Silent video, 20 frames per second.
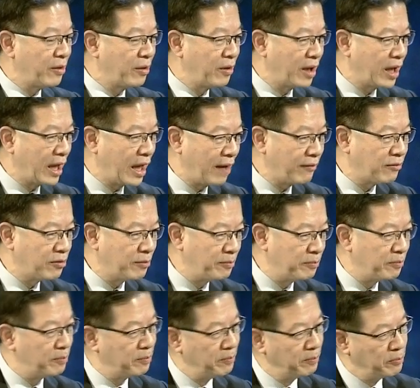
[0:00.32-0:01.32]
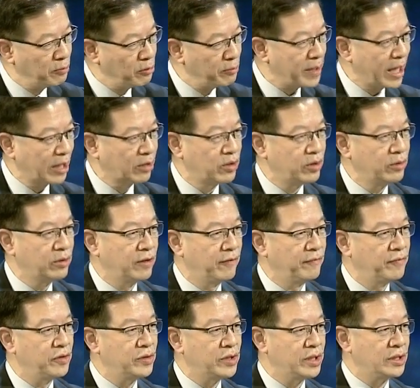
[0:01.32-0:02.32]
I have to move back to the
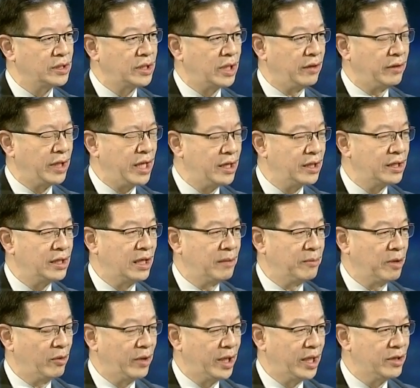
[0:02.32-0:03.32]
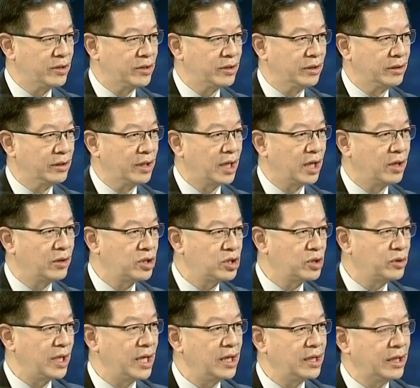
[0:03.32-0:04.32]
focus on economic relation. Our
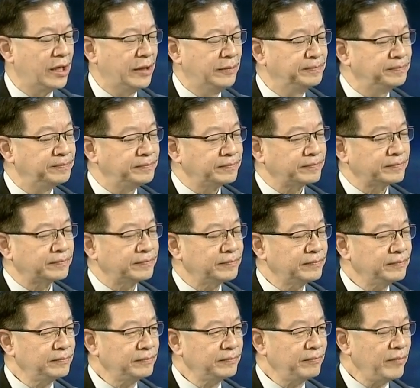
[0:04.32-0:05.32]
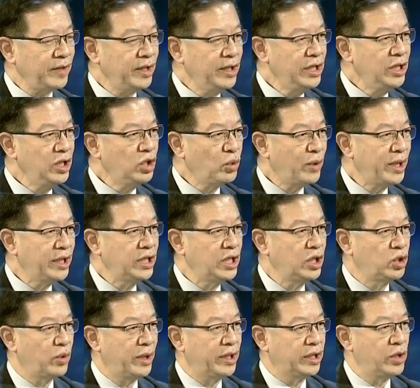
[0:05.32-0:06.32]
trading in
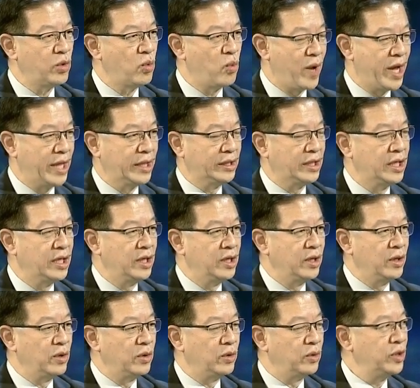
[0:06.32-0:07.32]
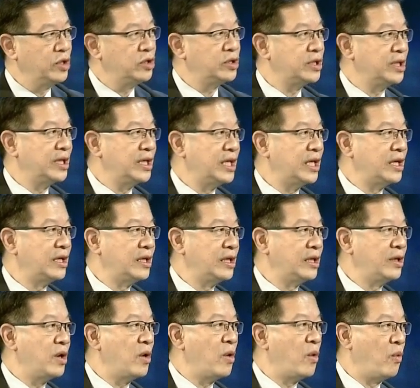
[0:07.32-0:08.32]
2021 reached
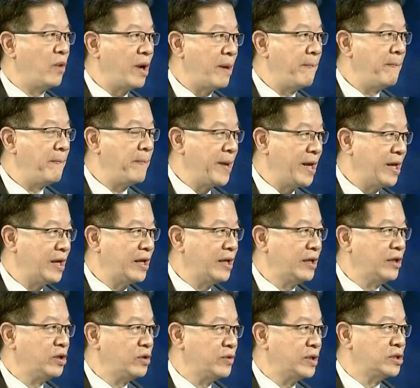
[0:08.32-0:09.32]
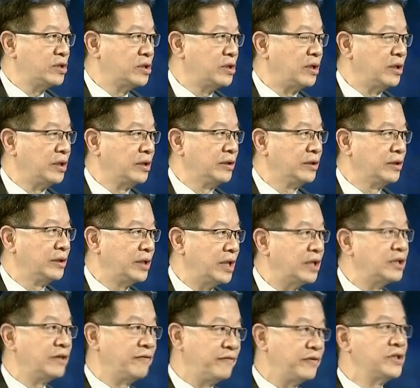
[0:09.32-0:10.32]
nearly 1 billion US dollar.
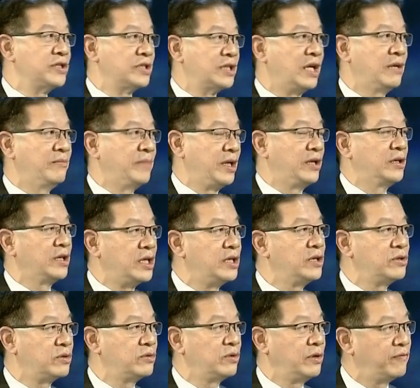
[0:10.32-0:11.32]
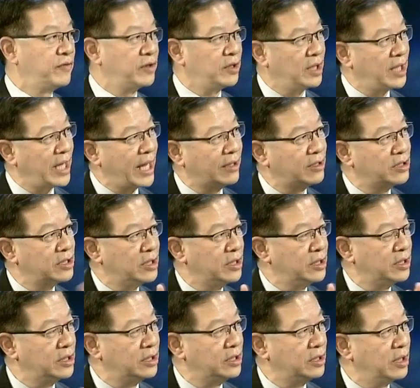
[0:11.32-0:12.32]
That's the first time in the history for the last
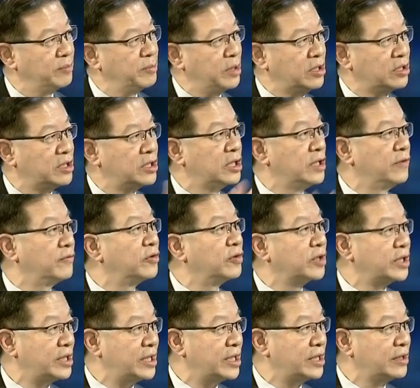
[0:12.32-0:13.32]
30, I mean 30, 40 years.